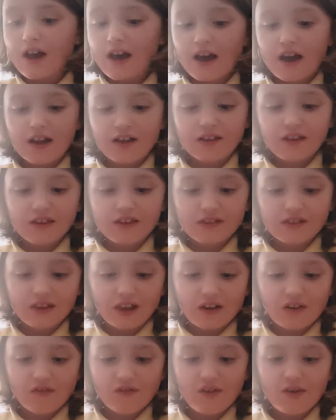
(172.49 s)
And
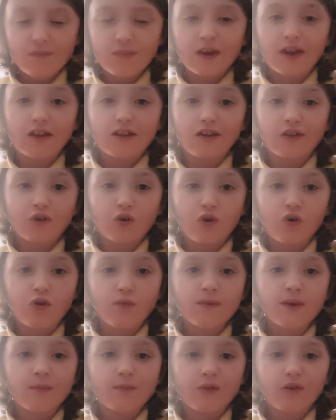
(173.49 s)
instead of it being an
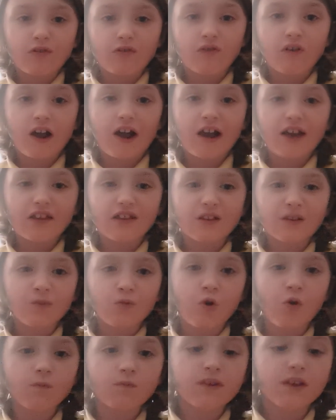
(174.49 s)
Orby ball, I
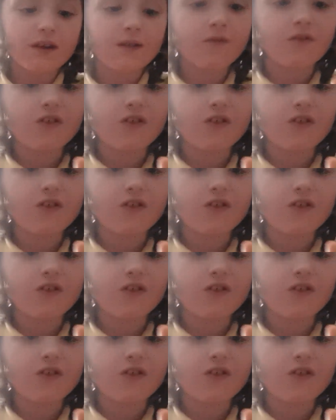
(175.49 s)
swapped it